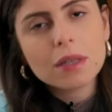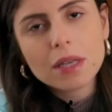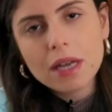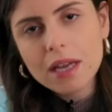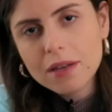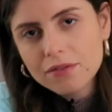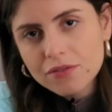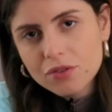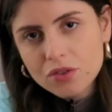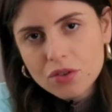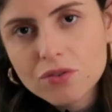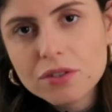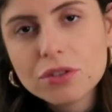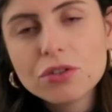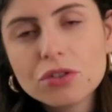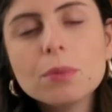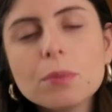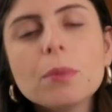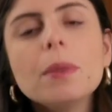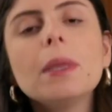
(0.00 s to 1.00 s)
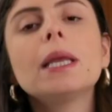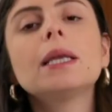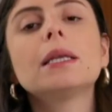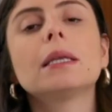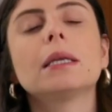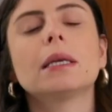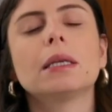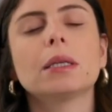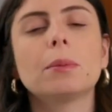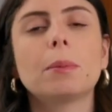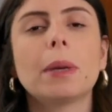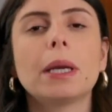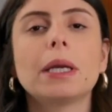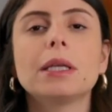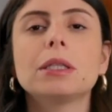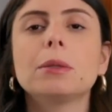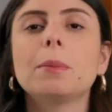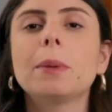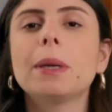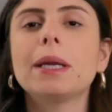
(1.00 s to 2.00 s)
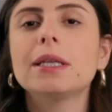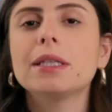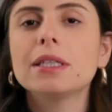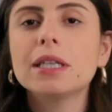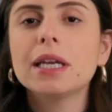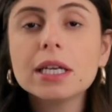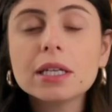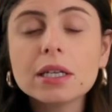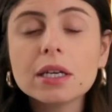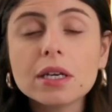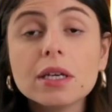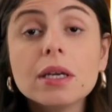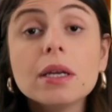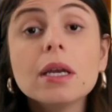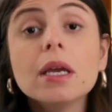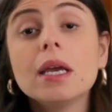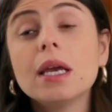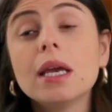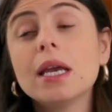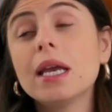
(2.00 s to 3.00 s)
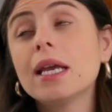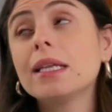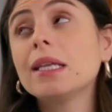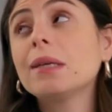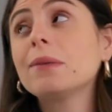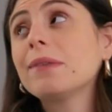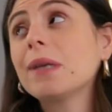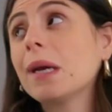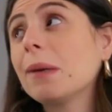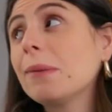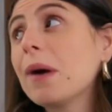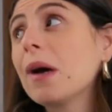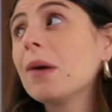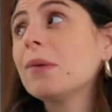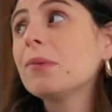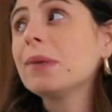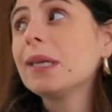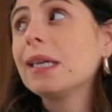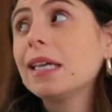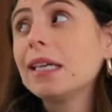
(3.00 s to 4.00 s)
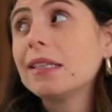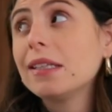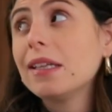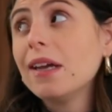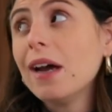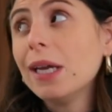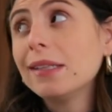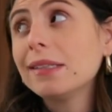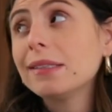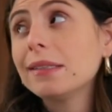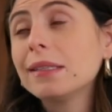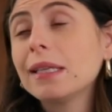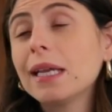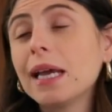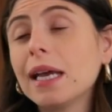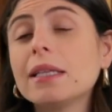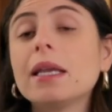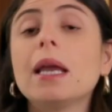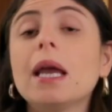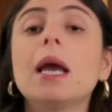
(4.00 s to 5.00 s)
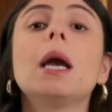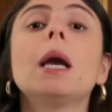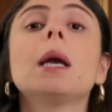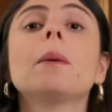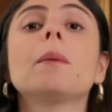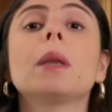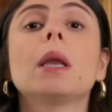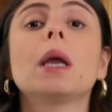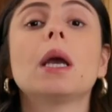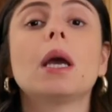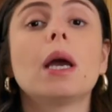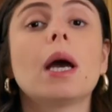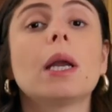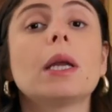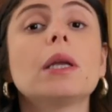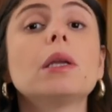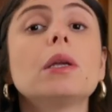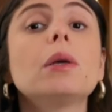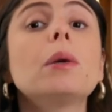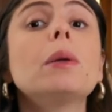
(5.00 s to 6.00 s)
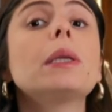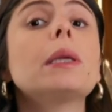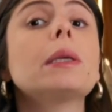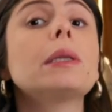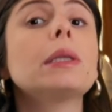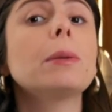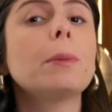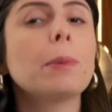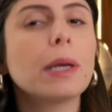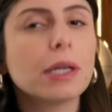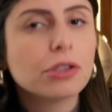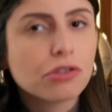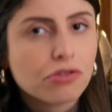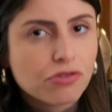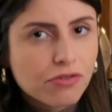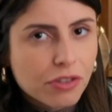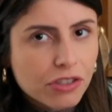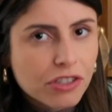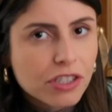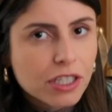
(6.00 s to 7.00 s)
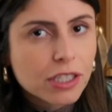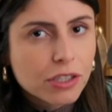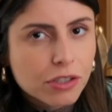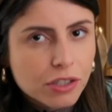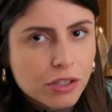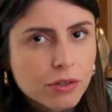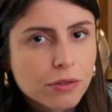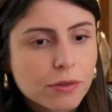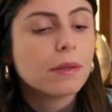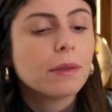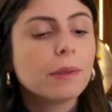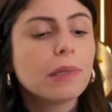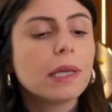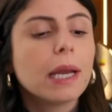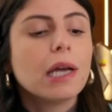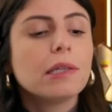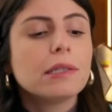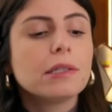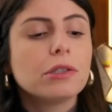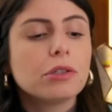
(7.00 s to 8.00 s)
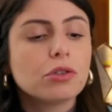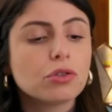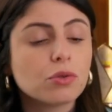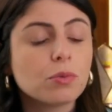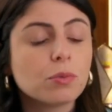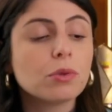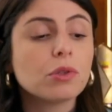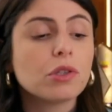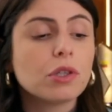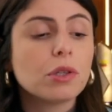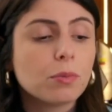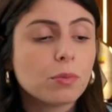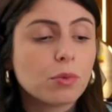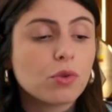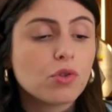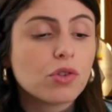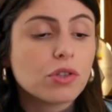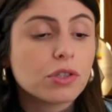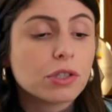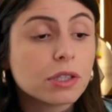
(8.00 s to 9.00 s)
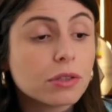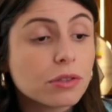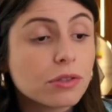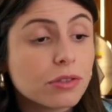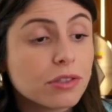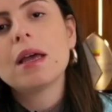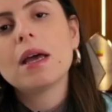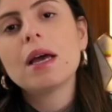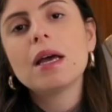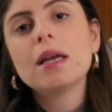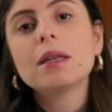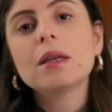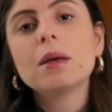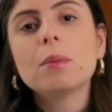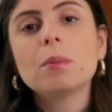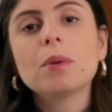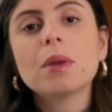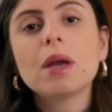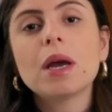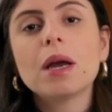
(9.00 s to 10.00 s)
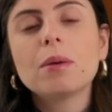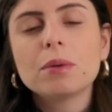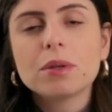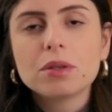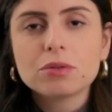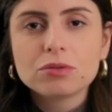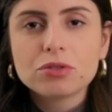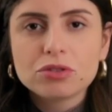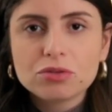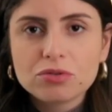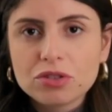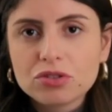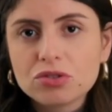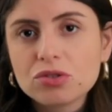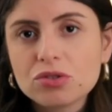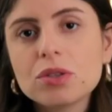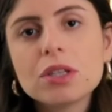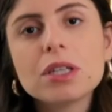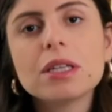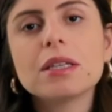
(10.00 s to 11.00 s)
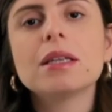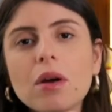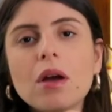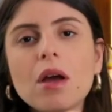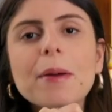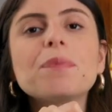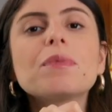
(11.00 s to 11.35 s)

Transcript: I'm going to place a space maintainer. And if I've already lost that time, I'll use a space regainer. That's super important. Other problems we treat.